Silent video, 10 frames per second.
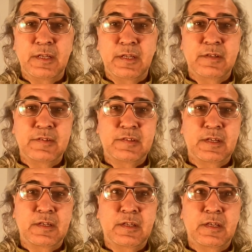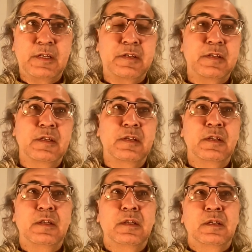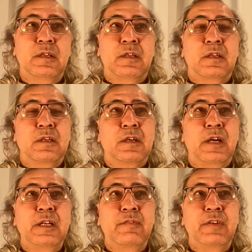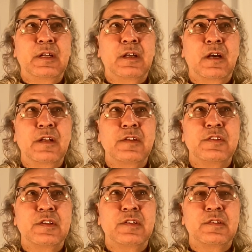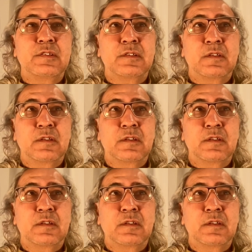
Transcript: is that it kind of encourages